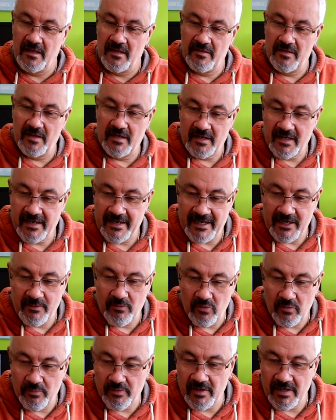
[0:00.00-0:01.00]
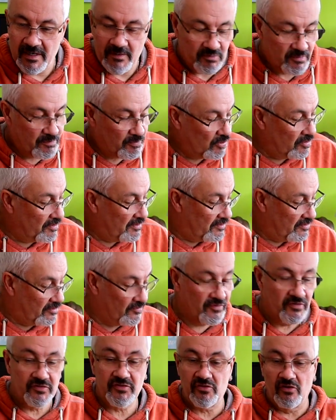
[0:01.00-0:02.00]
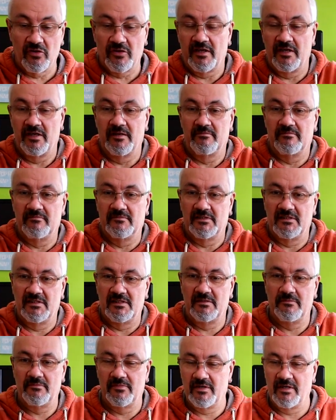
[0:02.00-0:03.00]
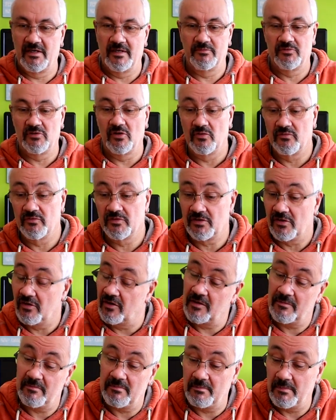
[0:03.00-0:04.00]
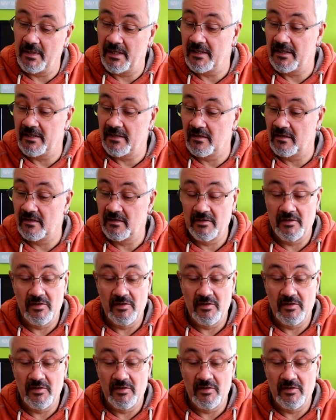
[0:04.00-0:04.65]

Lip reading: that cable perhaps pulling on the socket, and perhaps over time may